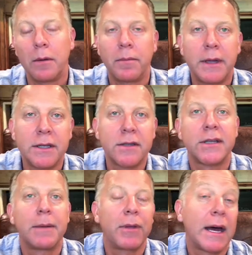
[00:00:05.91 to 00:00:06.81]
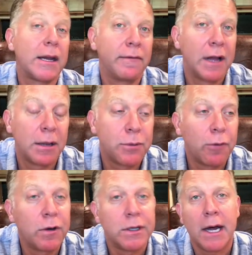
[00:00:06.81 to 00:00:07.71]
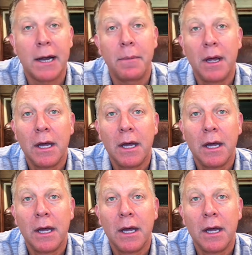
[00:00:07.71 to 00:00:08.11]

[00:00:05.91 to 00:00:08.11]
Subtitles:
This is something I developed over time